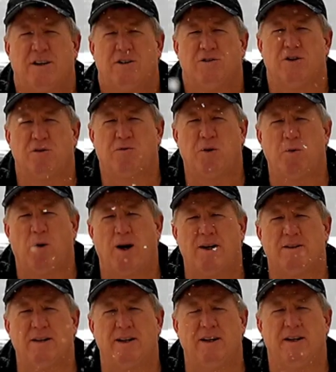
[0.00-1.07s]
So if you
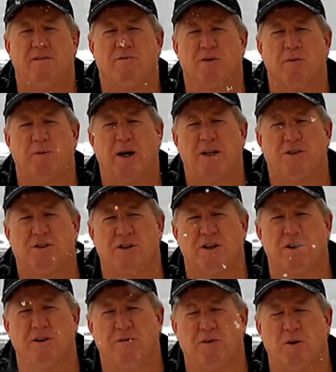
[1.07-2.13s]
want any
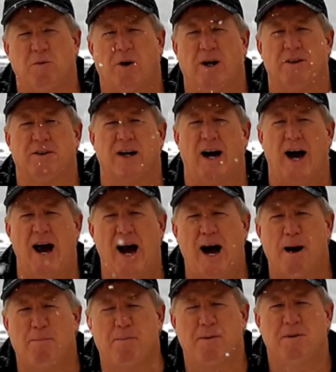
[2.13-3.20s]
information, or if you want the
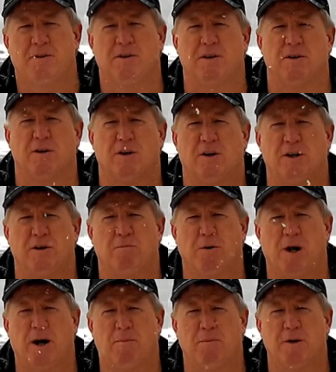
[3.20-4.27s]
app to look at
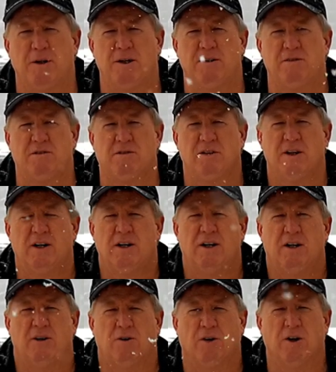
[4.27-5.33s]
properties,
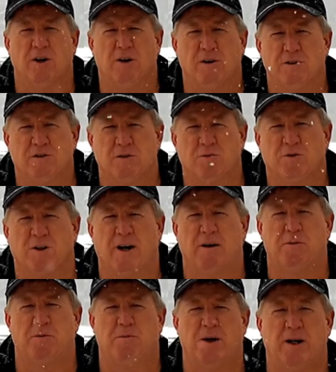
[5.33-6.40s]
or
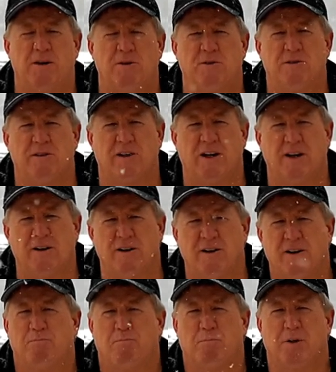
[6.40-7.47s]
subscribe to my
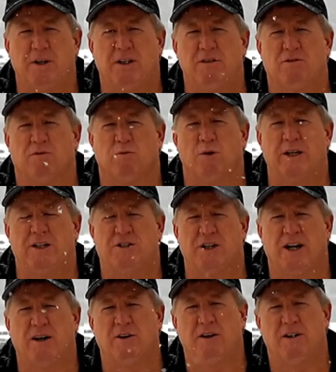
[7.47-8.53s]
newsletter, please reach
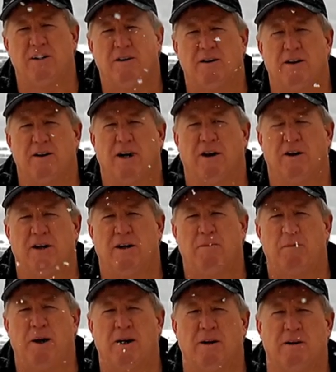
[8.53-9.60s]
out. Our
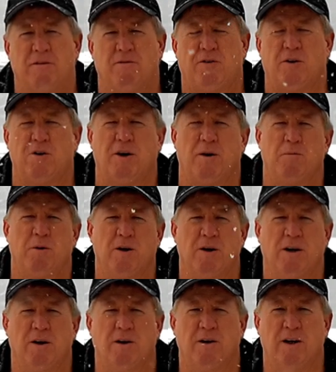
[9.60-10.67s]
email and phone number
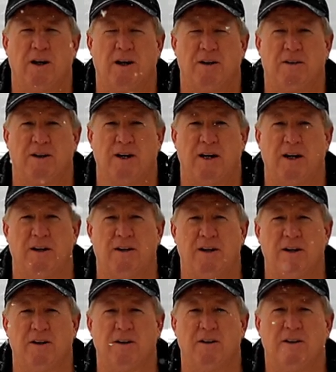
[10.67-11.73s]
are at the end
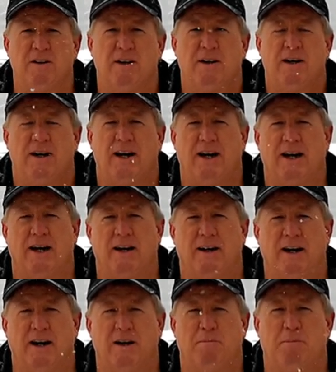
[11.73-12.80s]
here,
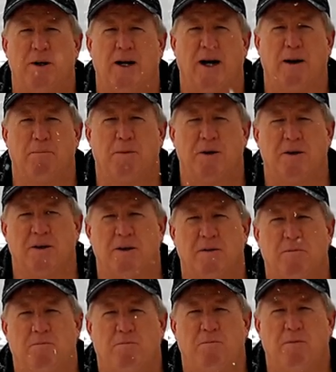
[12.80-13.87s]
and I'd be happy
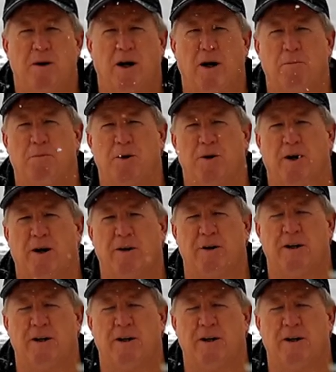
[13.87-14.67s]
to help you out